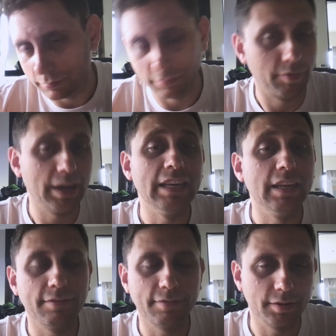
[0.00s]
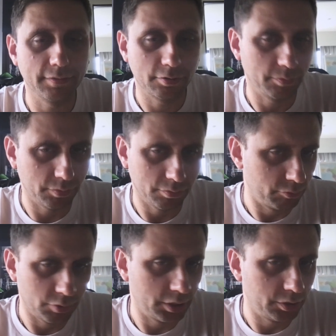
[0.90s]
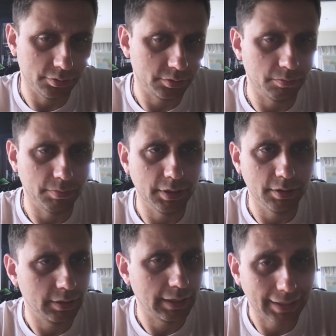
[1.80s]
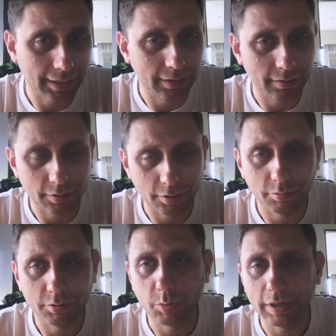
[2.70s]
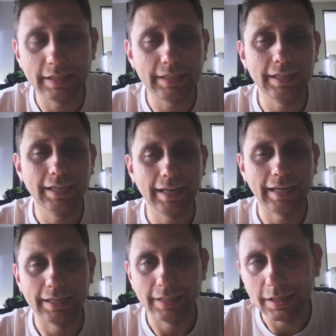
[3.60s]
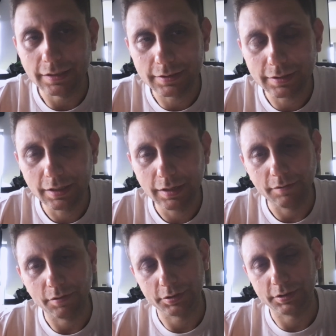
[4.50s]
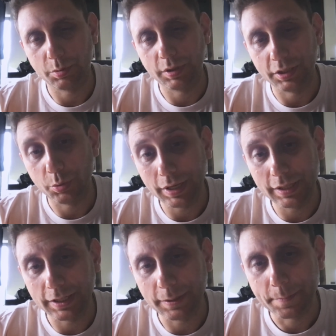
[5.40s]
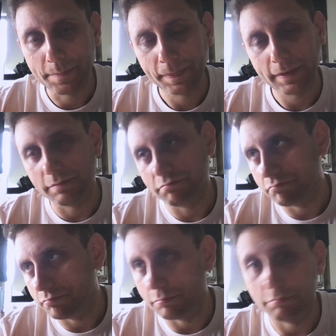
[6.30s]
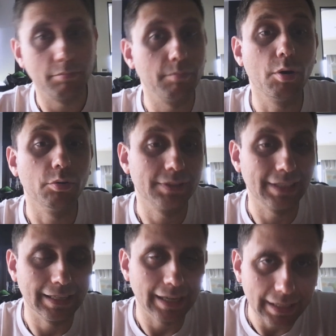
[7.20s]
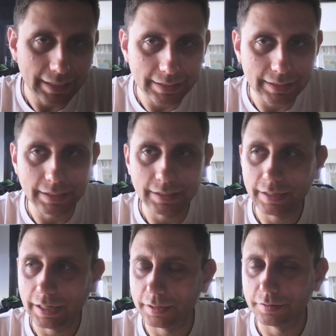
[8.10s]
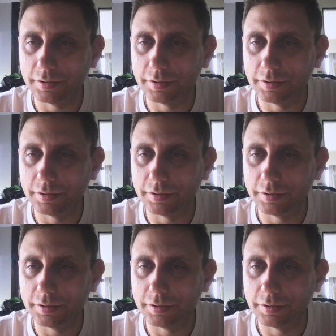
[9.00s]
way different from what it used to be like in 2018 versus 2020, both in IT and